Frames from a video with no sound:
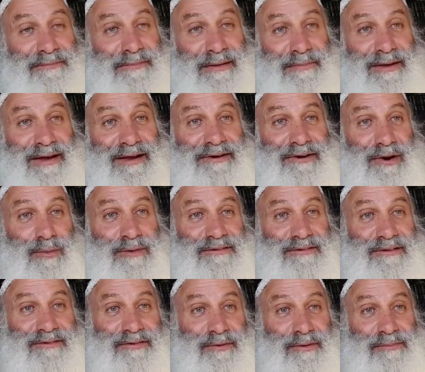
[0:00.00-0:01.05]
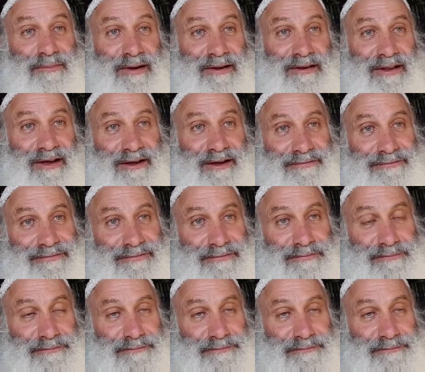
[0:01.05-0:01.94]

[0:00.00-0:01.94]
Maybe I'd know what to do with my life.